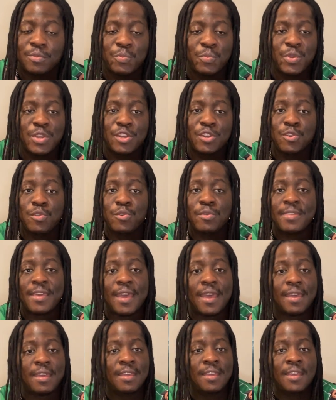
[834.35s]
We knew
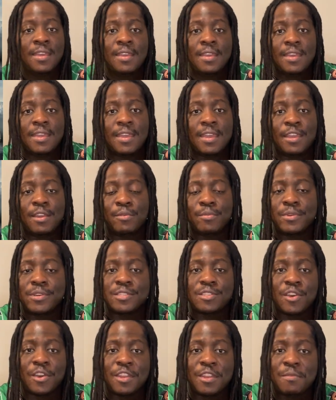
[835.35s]
that it
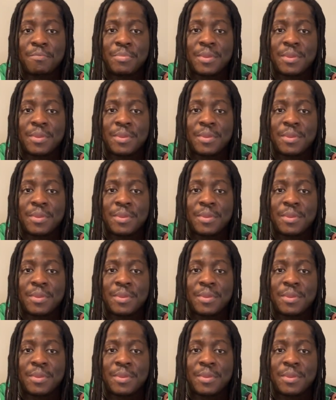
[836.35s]
was gonna